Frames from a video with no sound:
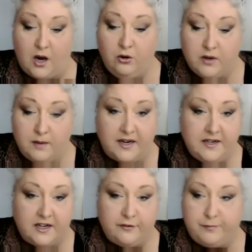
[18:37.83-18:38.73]
Oh, I
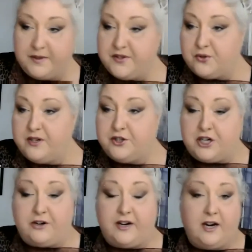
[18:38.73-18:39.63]
might not have been screen
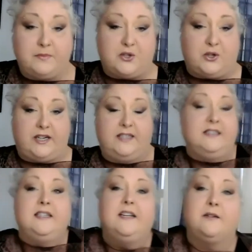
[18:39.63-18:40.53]
sharing. I'm sorry.
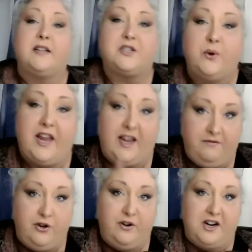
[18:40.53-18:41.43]
That's
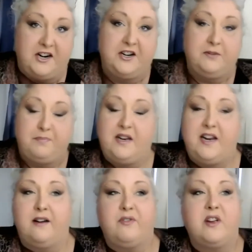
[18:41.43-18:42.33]
okay. You got it on
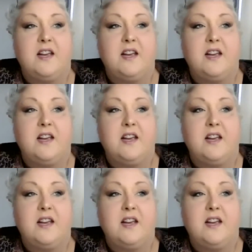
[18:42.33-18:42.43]
PDF.